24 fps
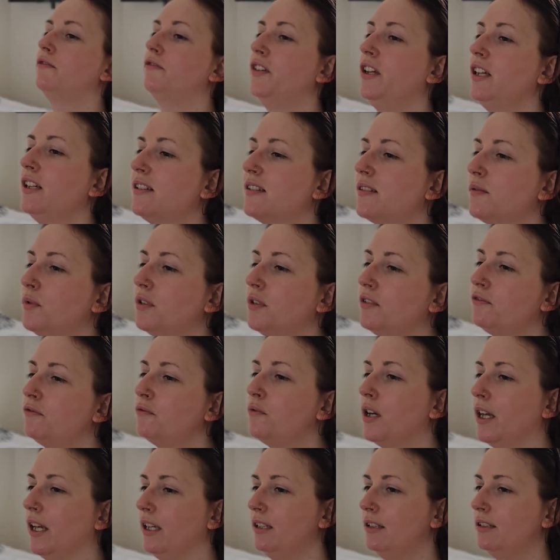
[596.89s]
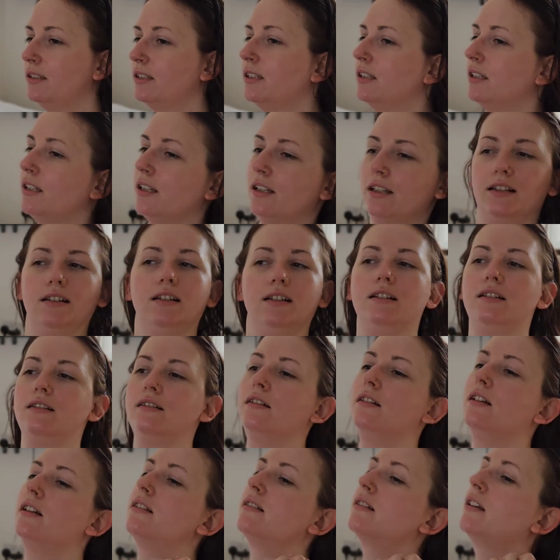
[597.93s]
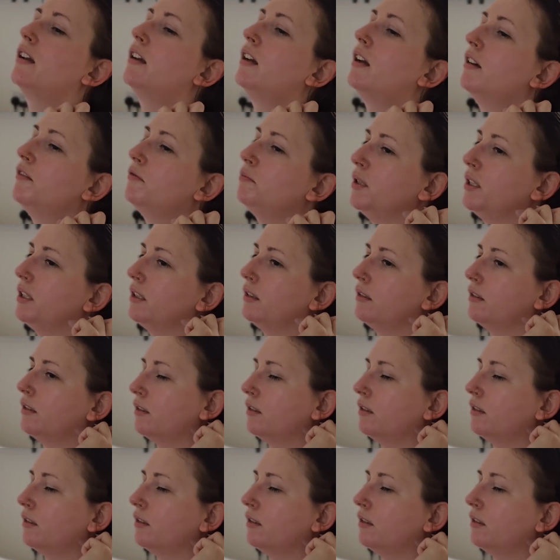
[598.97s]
things with weight as I have been